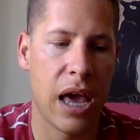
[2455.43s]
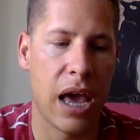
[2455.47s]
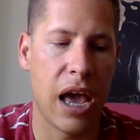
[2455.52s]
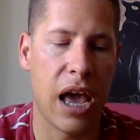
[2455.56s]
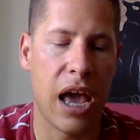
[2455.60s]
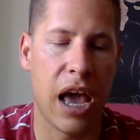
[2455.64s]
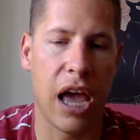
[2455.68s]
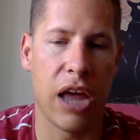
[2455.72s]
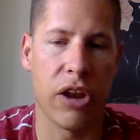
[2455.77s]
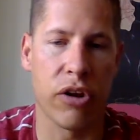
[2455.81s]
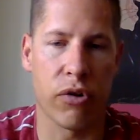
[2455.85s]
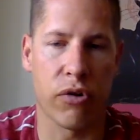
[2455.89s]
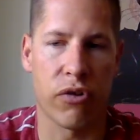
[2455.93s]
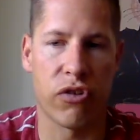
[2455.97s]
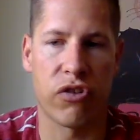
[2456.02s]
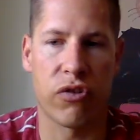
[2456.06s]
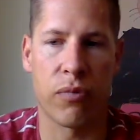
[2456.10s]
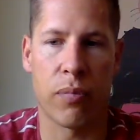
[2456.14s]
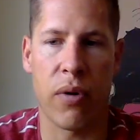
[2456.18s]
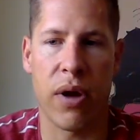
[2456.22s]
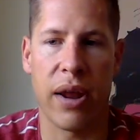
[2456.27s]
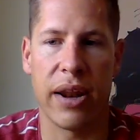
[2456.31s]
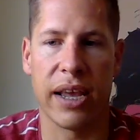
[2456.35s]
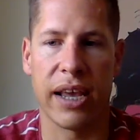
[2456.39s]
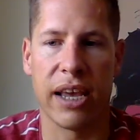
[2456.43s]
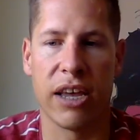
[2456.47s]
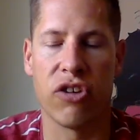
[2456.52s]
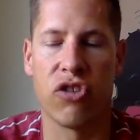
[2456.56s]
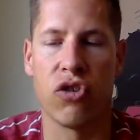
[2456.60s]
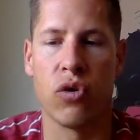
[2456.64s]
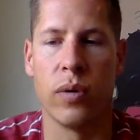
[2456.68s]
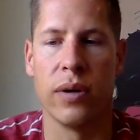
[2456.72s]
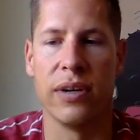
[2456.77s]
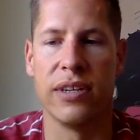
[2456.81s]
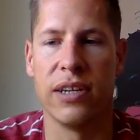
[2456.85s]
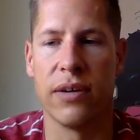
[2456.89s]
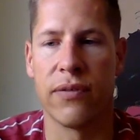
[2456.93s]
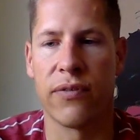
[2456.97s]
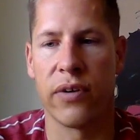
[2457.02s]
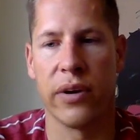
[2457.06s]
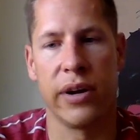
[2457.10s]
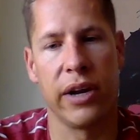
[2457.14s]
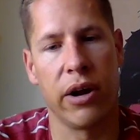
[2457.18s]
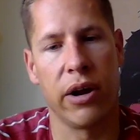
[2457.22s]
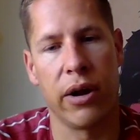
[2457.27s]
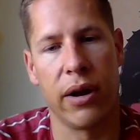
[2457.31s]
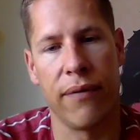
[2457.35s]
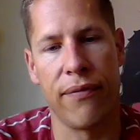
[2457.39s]
and you're spreading it to a different
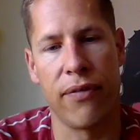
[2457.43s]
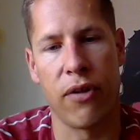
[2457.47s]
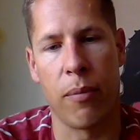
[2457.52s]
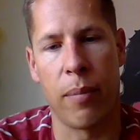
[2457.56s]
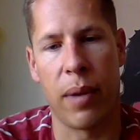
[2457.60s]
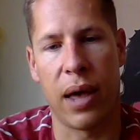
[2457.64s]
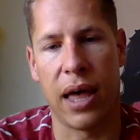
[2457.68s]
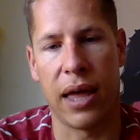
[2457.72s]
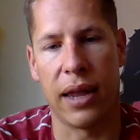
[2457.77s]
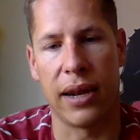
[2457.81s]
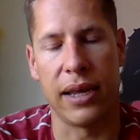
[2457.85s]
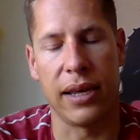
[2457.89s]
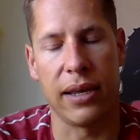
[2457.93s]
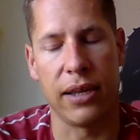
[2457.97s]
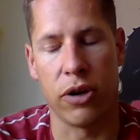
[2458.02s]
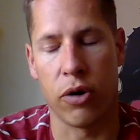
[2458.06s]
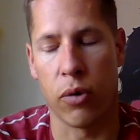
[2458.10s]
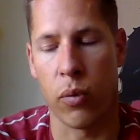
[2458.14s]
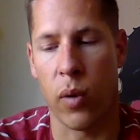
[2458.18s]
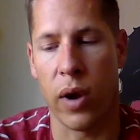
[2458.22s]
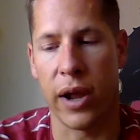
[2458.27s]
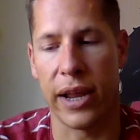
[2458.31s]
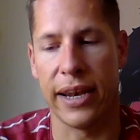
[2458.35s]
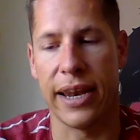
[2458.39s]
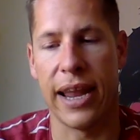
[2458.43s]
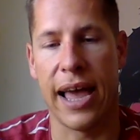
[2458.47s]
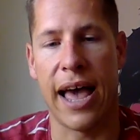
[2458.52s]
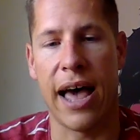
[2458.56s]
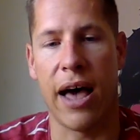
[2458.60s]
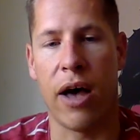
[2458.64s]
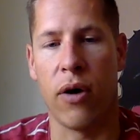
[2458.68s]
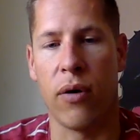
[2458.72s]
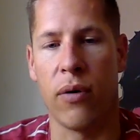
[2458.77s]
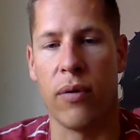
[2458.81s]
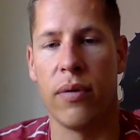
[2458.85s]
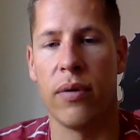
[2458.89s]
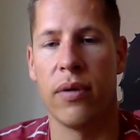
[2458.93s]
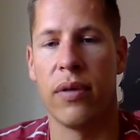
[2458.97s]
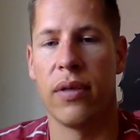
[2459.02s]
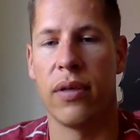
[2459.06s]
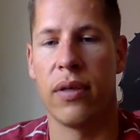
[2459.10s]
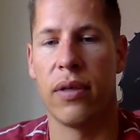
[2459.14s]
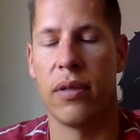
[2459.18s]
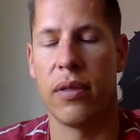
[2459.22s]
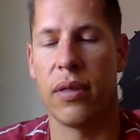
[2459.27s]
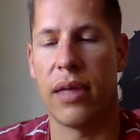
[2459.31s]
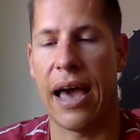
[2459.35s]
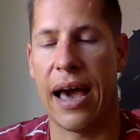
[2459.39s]
area of their body. Right now,
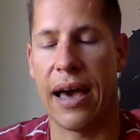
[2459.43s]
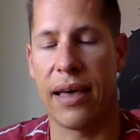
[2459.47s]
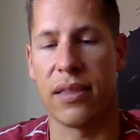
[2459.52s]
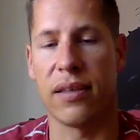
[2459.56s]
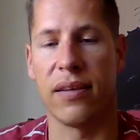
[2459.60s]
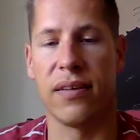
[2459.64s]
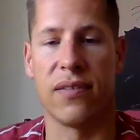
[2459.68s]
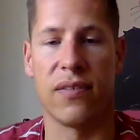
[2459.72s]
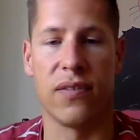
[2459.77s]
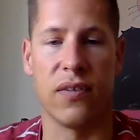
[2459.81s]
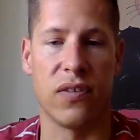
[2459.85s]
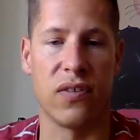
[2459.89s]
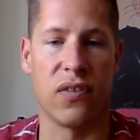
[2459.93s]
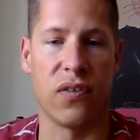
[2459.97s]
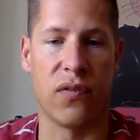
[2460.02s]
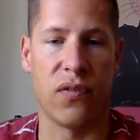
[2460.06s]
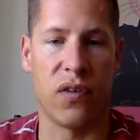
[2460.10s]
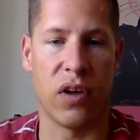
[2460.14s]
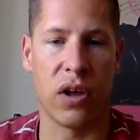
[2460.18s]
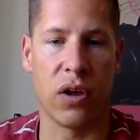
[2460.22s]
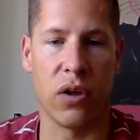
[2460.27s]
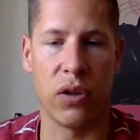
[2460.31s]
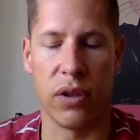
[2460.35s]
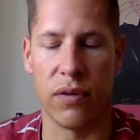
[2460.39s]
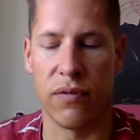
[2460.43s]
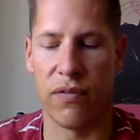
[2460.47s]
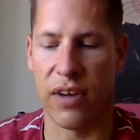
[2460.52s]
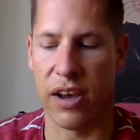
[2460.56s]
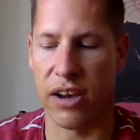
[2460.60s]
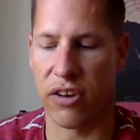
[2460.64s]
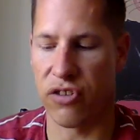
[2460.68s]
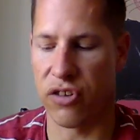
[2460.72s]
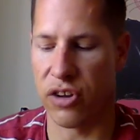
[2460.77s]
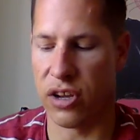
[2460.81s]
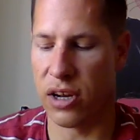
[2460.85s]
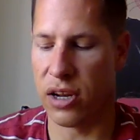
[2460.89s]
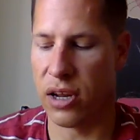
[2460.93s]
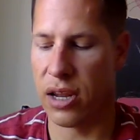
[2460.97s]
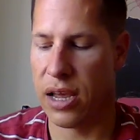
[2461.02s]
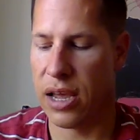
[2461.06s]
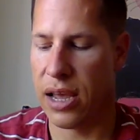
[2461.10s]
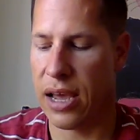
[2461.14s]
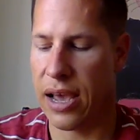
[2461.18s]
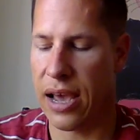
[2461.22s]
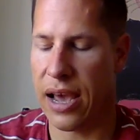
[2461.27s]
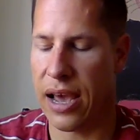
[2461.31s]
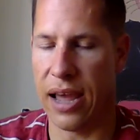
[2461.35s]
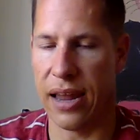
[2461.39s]
athlete's foot's a fungal infection,
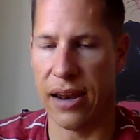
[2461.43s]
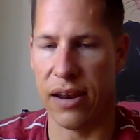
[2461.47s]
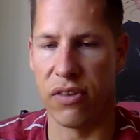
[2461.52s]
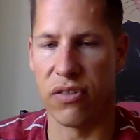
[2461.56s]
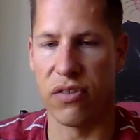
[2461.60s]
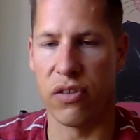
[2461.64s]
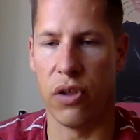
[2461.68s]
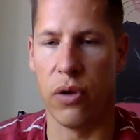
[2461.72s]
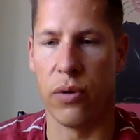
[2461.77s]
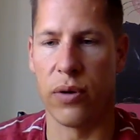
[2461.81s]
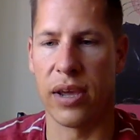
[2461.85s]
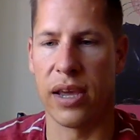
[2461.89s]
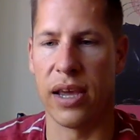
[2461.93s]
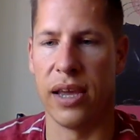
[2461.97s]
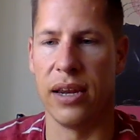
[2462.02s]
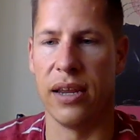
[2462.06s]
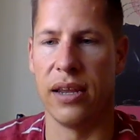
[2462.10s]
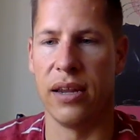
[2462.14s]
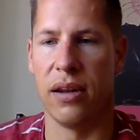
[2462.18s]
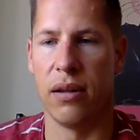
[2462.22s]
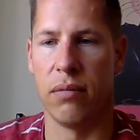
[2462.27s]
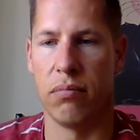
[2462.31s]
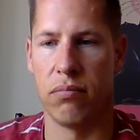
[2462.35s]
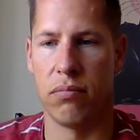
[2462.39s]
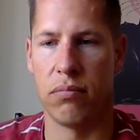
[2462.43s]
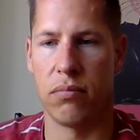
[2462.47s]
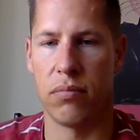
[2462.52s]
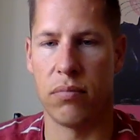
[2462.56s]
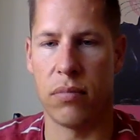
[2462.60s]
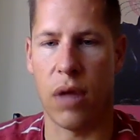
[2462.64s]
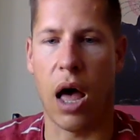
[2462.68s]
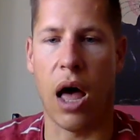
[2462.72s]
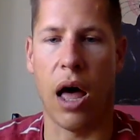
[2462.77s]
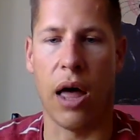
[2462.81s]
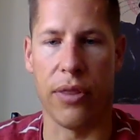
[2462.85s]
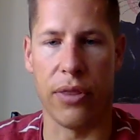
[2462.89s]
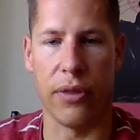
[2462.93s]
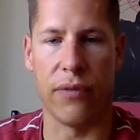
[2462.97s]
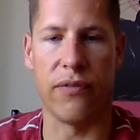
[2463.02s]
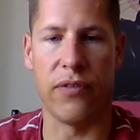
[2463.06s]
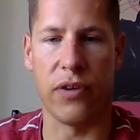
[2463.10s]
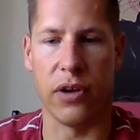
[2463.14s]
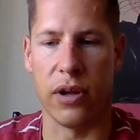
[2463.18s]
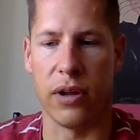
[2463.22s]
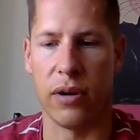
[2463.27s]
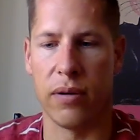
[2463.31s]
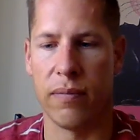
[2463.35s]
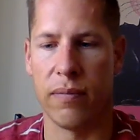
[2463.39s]
and it's located on the foot,